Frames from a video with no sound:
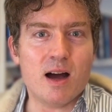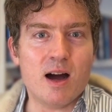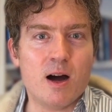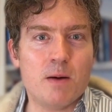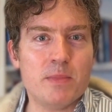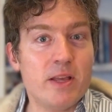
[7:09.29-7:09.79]

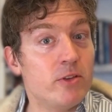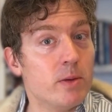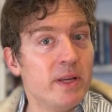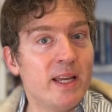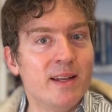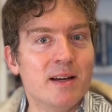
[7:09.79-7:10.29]
If you're
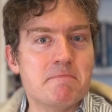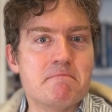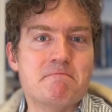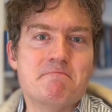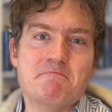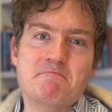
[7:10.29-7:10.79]
a
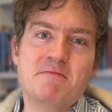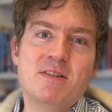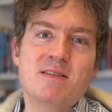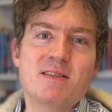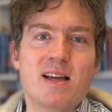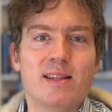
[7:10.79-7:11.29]
beginner,
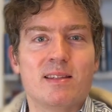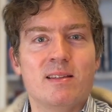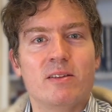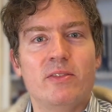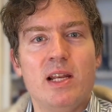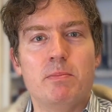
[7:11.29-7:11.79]
that's
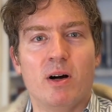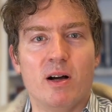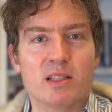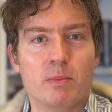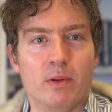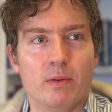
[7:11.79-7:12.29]
not really
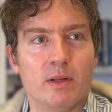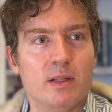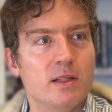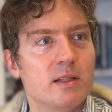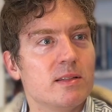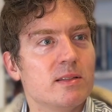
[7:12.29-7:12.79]
possible.
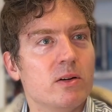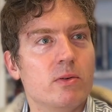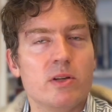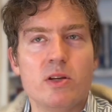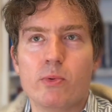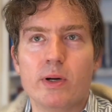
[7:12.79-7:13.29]

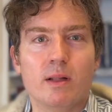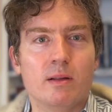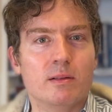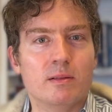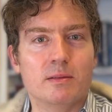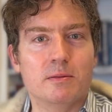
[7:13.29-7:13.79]
So you
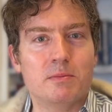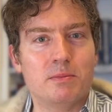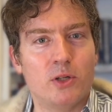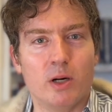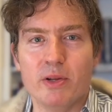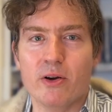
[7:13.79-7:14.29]
will
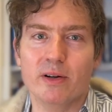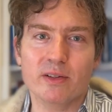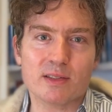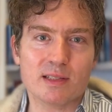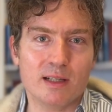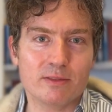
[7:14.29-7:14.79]
probably hurt
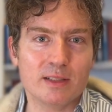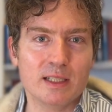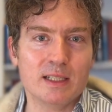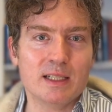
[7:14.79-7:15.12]
yourself.